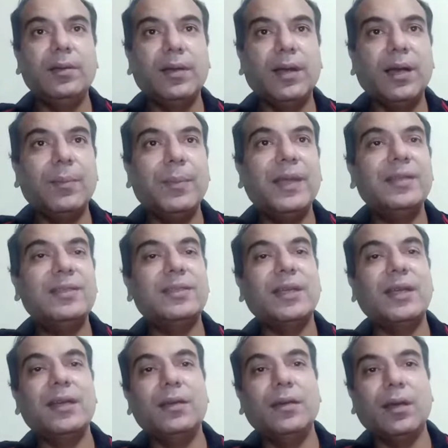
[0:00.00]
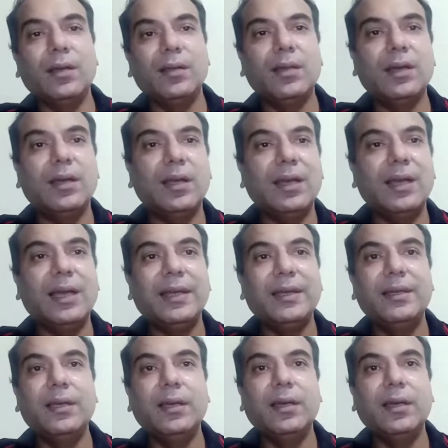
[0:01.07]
garments and other allied